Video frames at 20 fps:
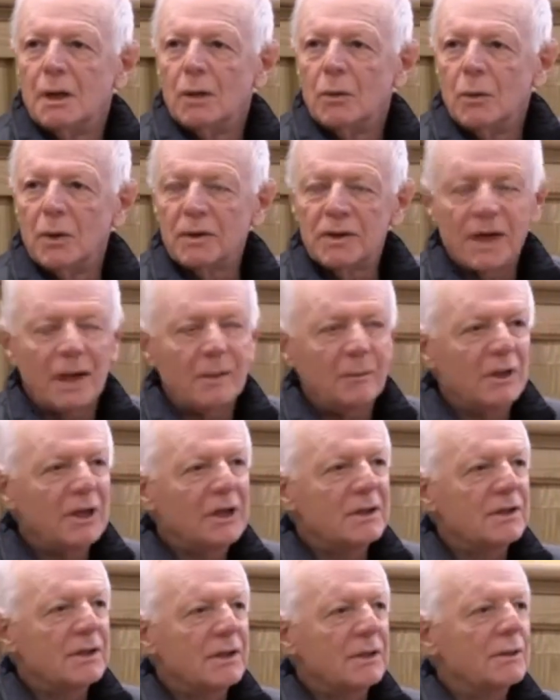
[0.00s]
What that
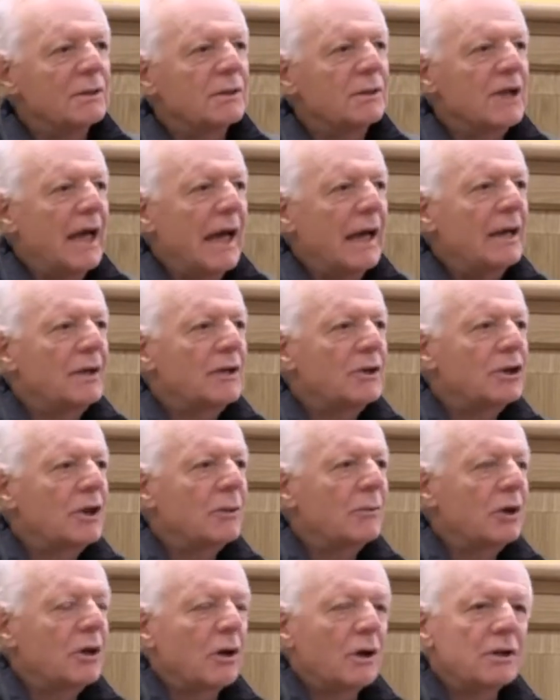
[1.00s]
means in daily
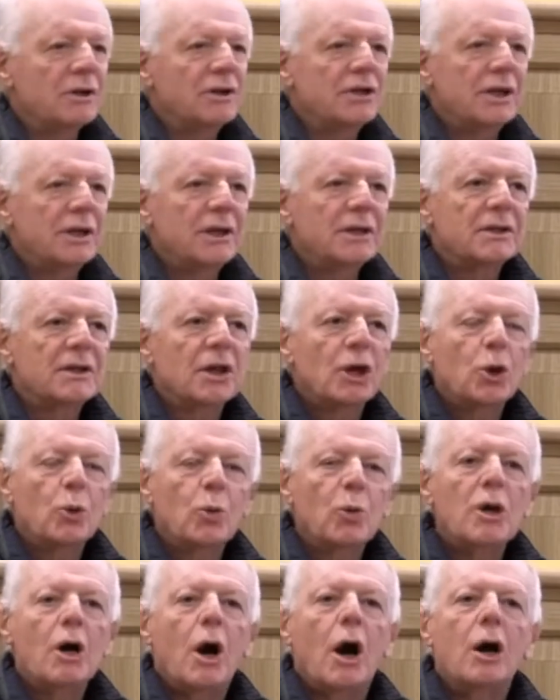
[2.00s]
terminology is
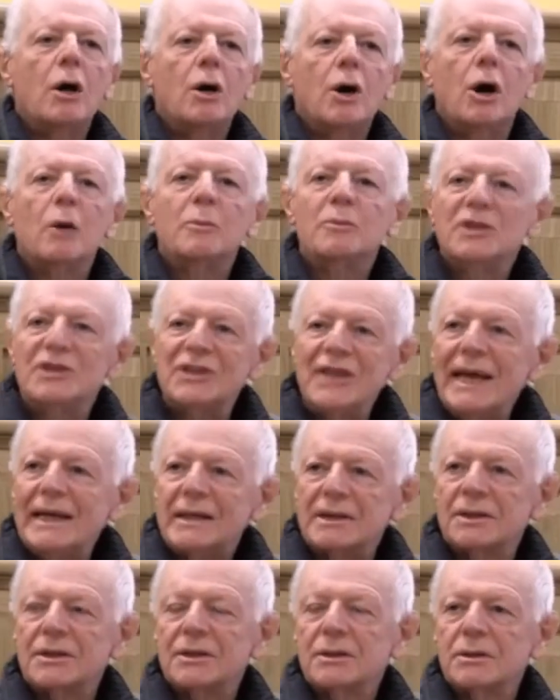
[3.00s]
we are
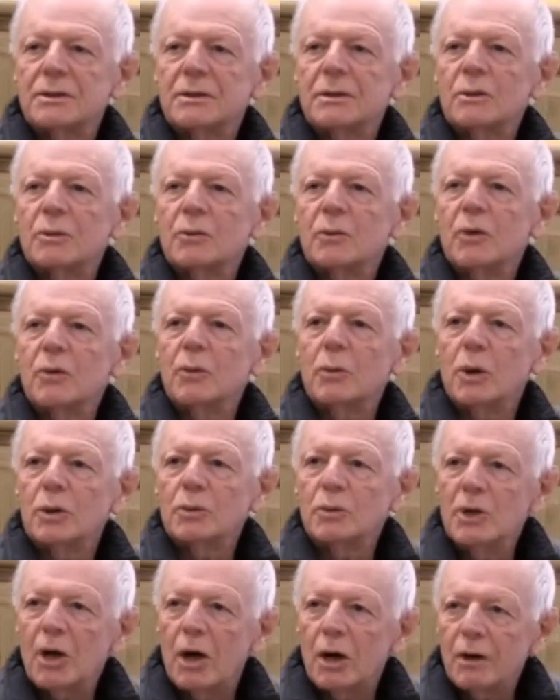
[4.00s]
obsessed with what
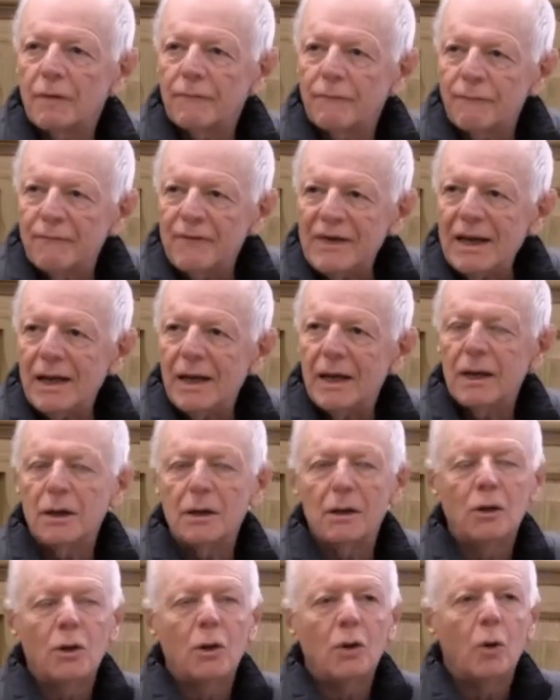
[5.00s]
we are
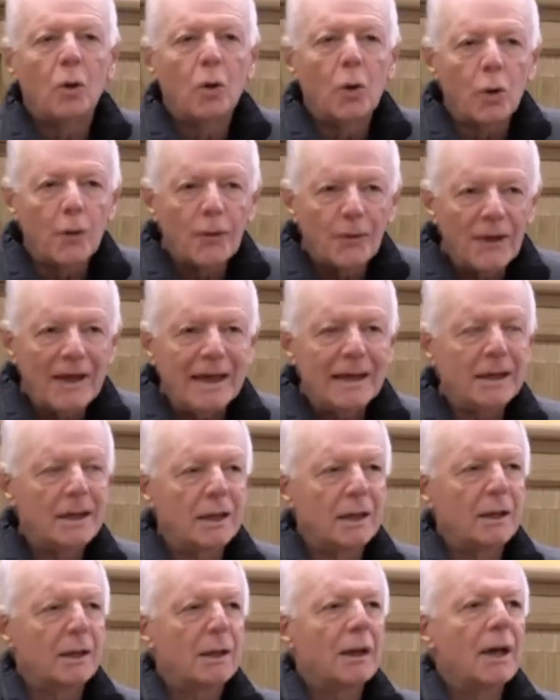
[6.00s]
feeling or thinking